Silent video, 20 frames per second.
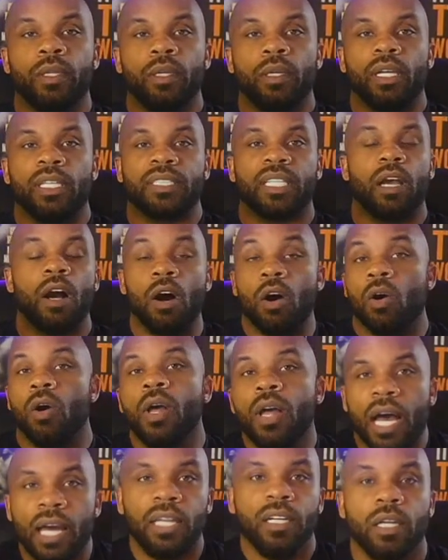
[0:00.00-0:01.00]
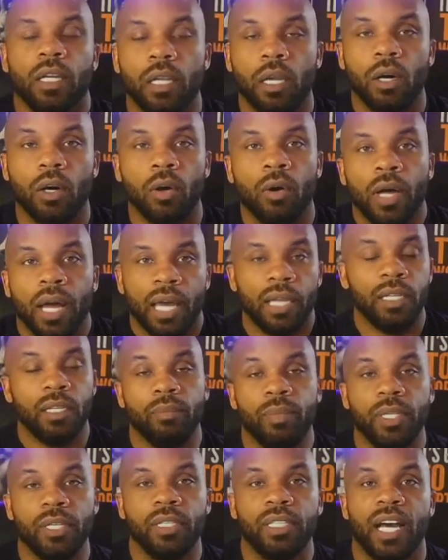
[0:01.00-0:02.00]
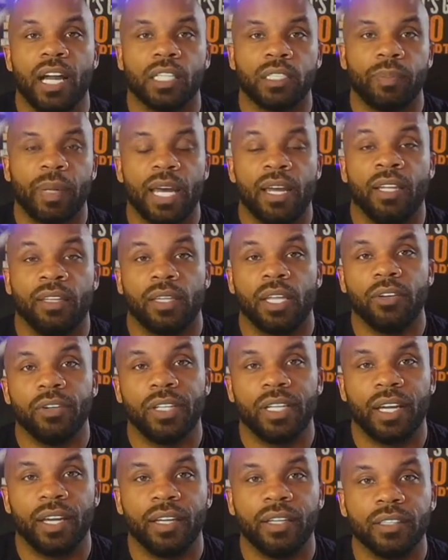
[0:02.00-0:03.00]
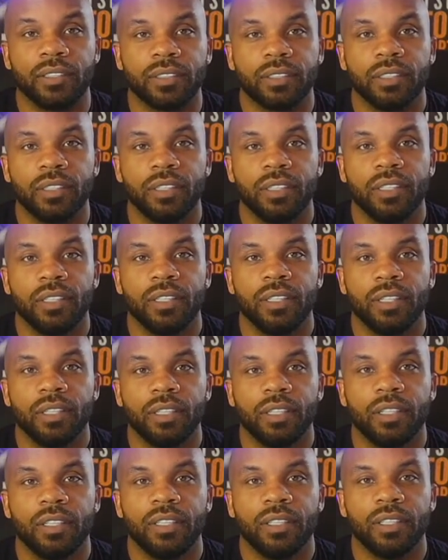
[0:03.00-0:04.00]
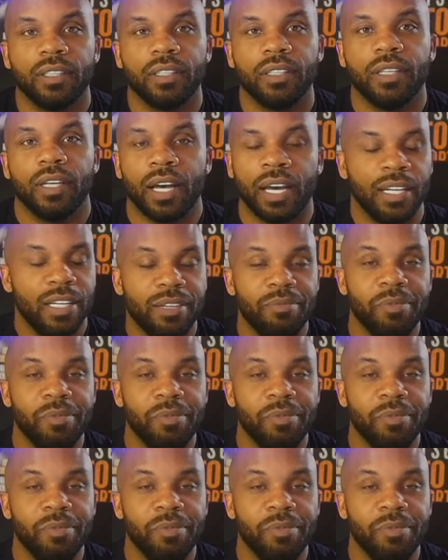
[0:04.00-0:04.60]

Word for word: and say, oh, I need a loan. I need a million dollars back in thirty days. I need a